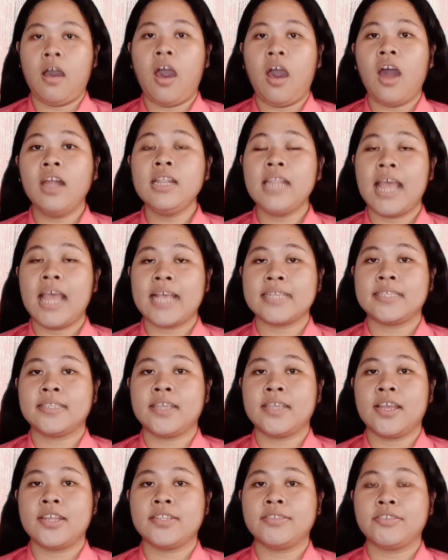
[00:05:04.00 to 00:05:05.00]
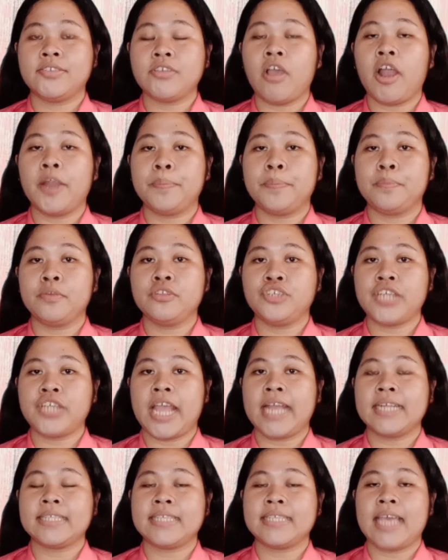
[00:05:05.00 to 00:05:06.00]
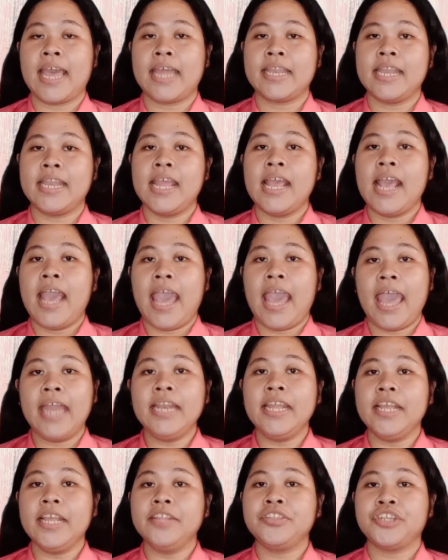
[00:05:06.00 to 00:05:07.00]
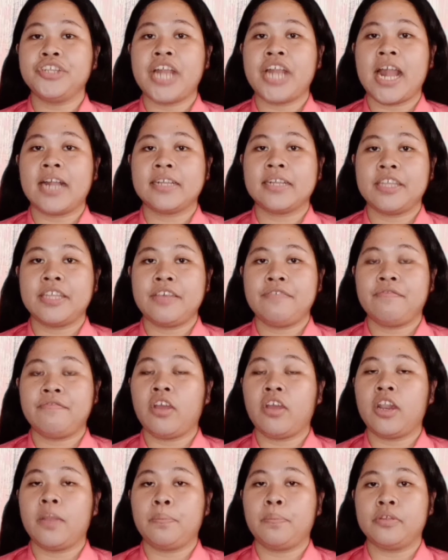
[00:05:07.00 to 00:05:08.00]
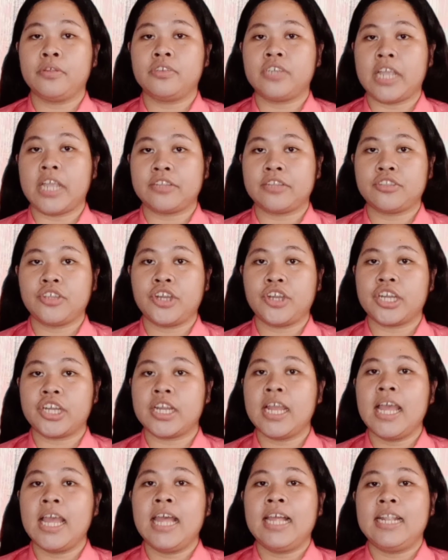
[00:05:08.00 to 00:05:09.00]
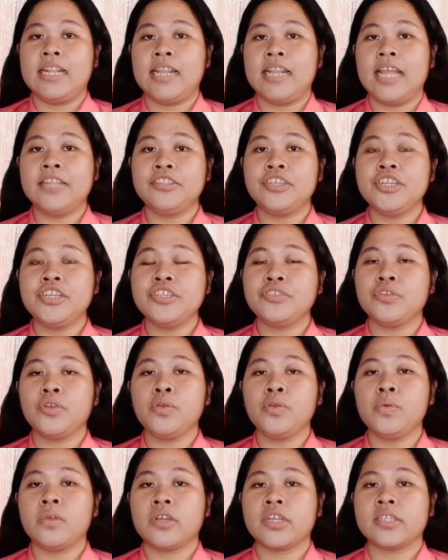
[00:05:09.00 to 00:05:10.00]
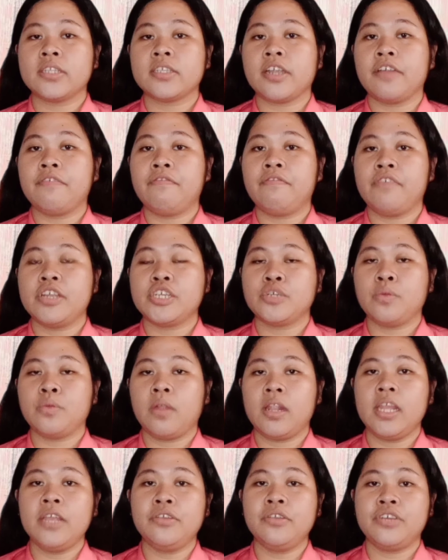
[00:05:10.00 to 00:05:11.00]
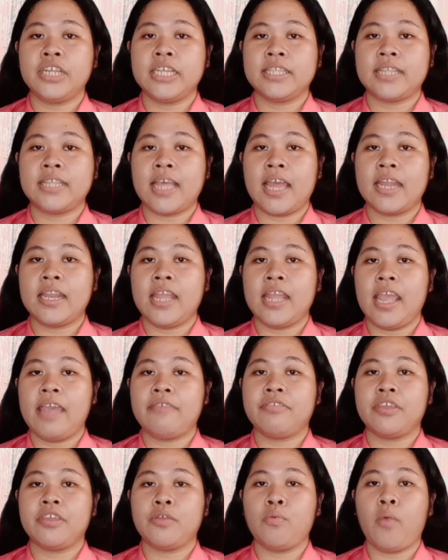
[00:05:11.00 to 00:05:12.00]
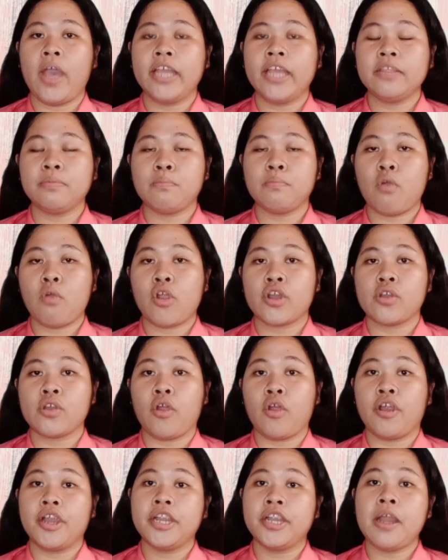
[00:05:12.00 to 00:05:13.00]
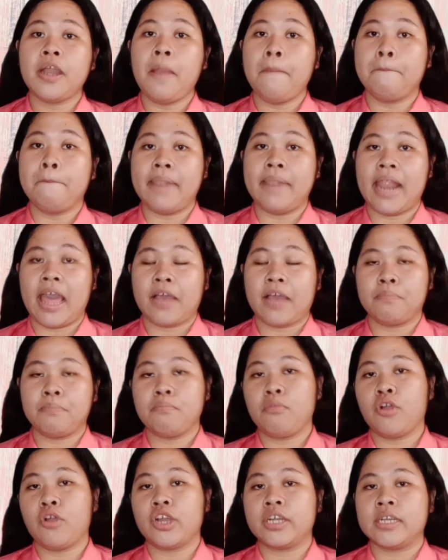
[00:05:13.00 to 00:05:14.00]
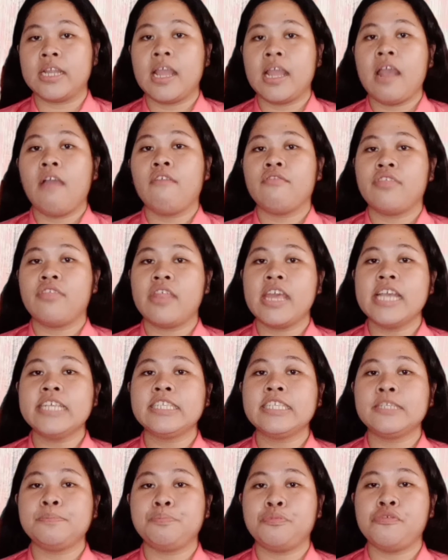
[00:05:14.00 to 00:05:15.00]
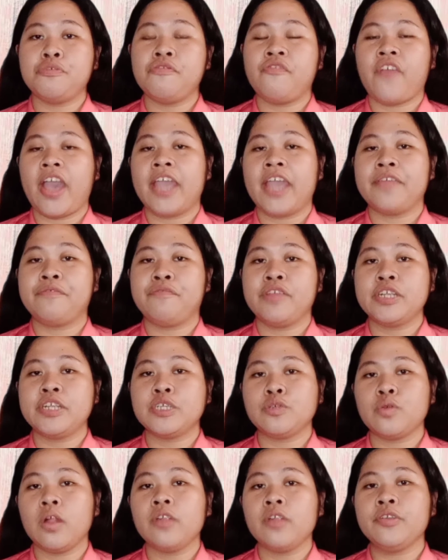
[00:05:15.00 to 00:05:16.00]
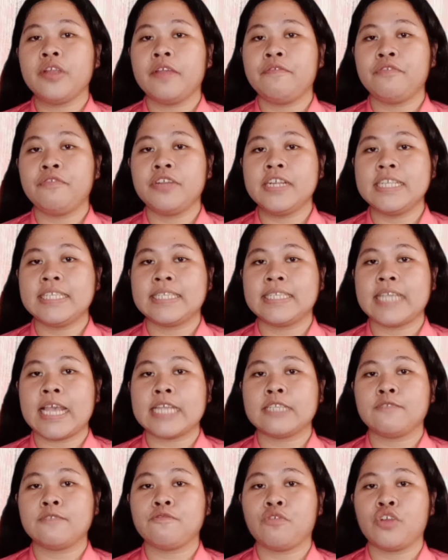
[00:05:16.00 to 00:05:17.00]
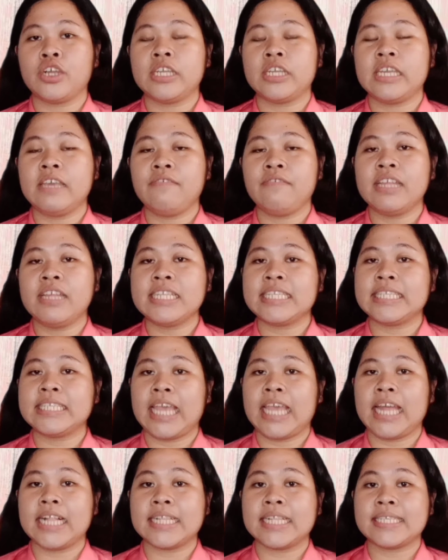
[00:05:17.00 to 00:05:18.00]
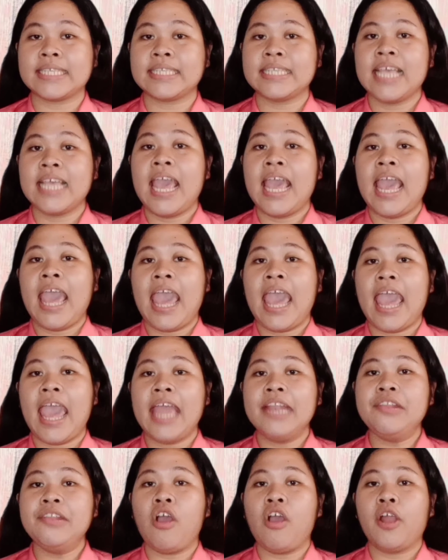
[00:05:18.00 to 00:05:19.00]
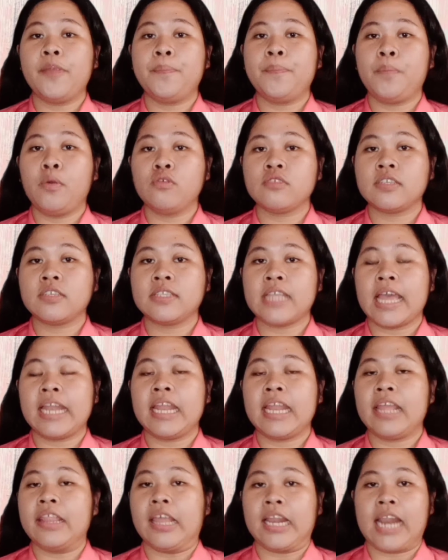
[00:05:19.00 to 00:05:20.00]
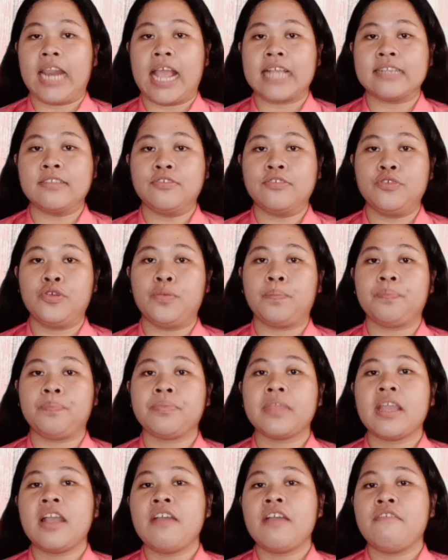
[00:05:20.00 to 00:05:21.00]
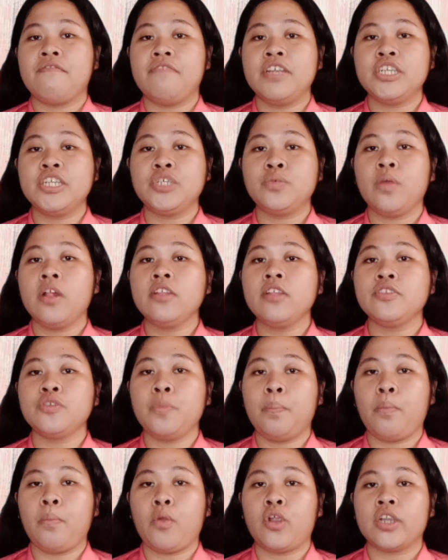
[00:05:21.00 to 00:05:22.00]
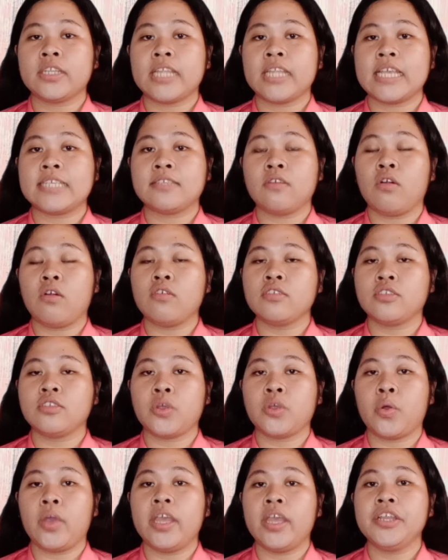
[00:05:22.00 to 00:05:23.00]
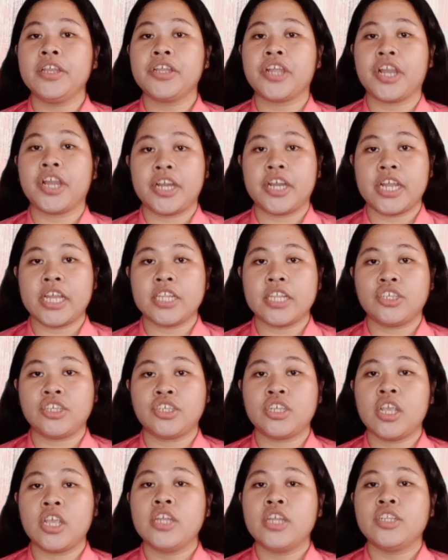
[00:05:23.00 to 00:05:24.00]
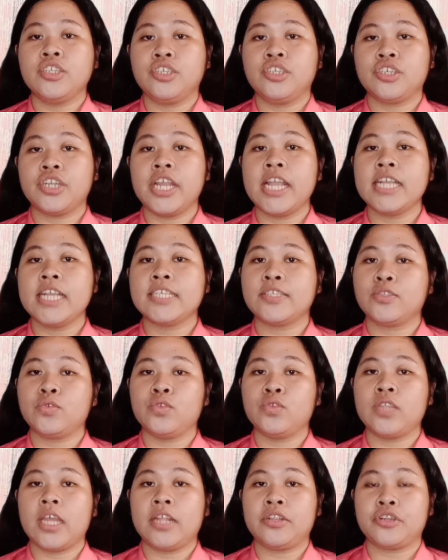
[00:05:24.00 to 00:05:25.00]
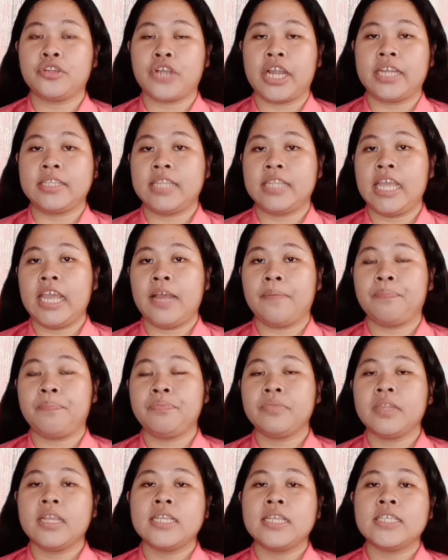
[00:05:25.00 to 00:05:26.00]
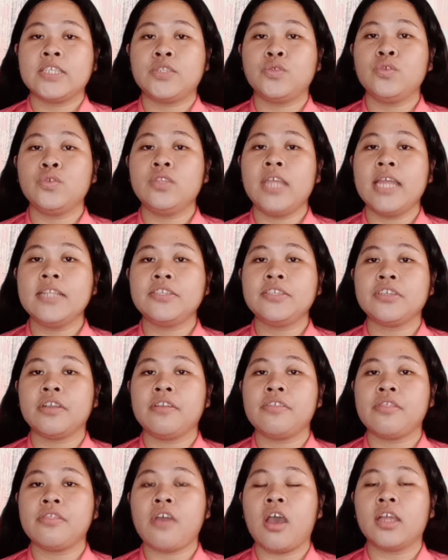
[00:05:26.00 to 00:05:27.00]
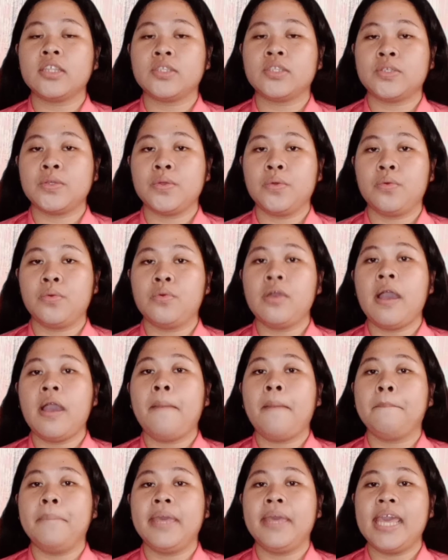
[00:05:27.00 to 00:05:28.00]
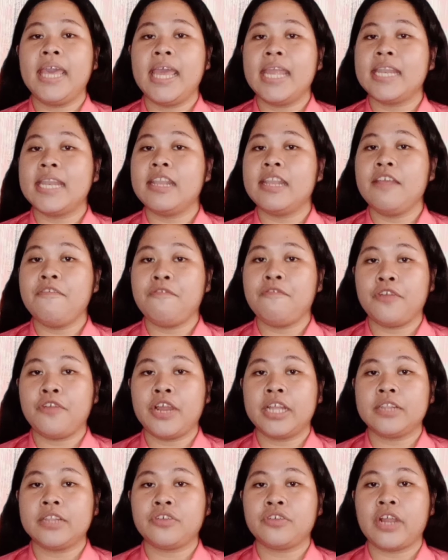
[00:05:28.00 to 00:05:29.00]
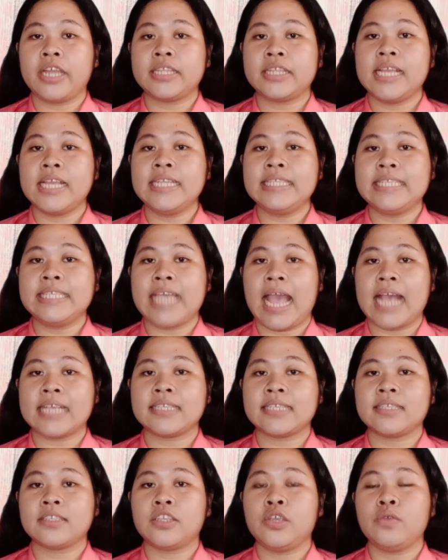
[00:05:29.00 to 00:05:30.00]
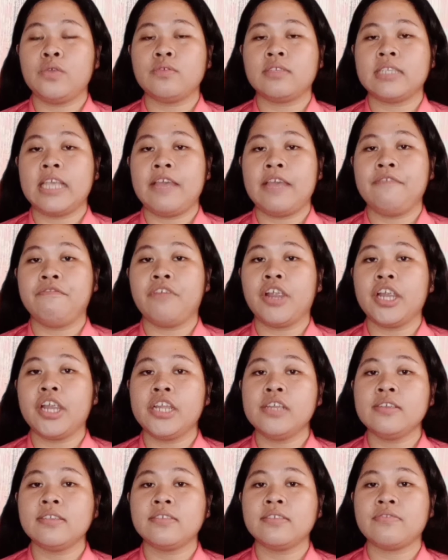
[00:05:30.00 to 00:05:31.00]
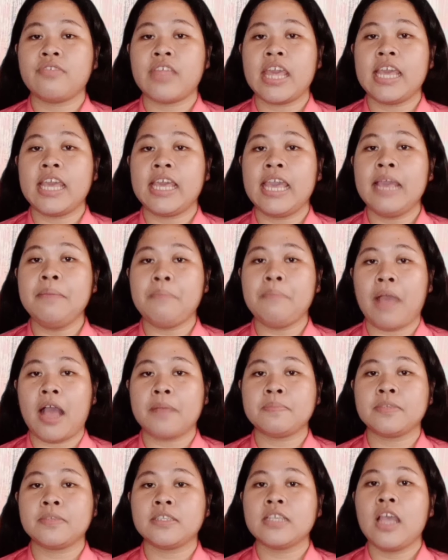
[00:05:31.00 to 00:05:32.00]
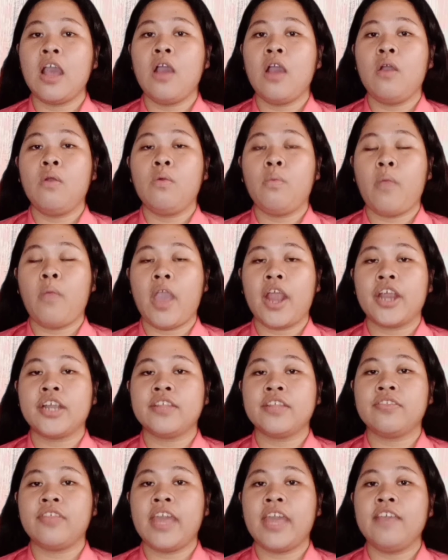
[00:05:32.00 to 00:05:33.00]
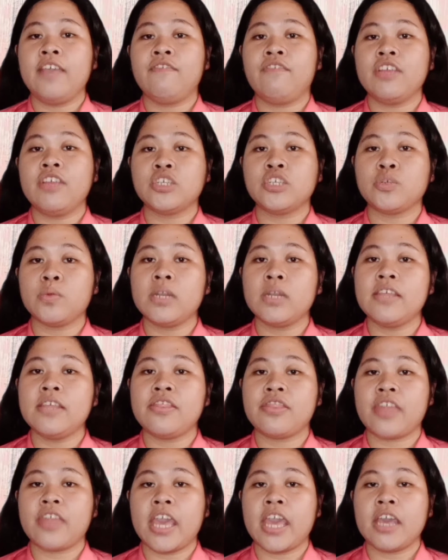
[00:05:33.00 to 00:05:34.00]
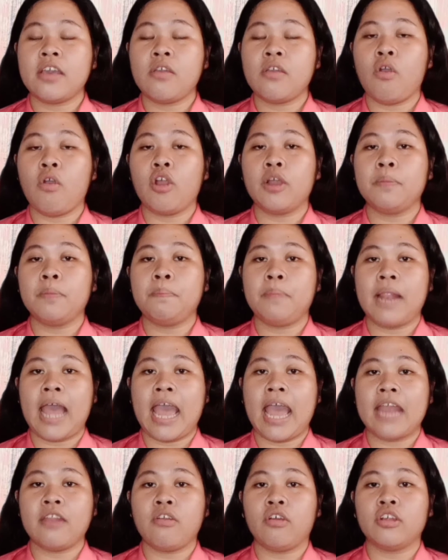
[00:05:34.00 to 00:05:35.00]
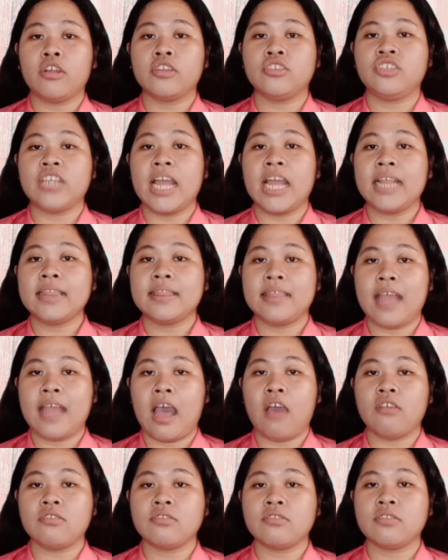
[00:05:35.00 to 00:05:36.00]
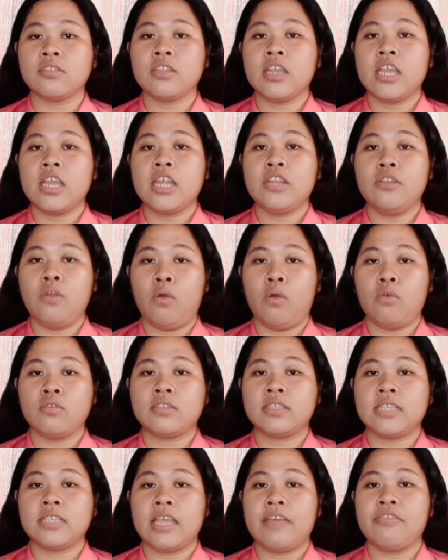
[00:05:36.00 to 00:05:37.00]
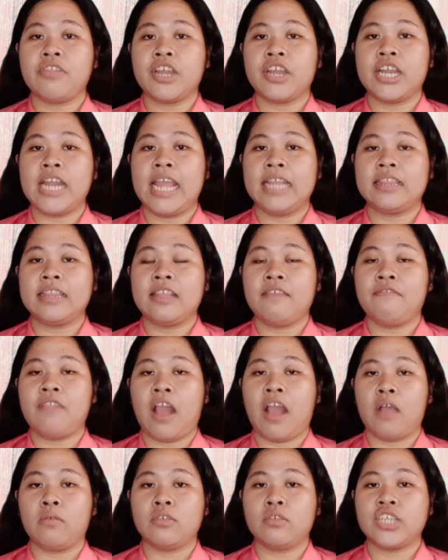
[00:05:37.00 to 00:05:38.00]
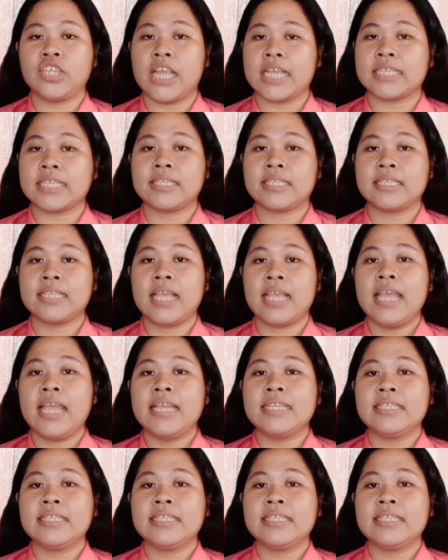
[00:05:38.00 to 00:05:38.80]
All lessons are projected and interactive on a projector. Letters or words are visually written in the whiteboard or blackboard. These provide visual references for given skills and are posted in the classroom. Visual support is also encouraged during student writing. Students are taught to begin different writing tasks using various thinking maps where they visually think or plan or jot down notes in their native languages.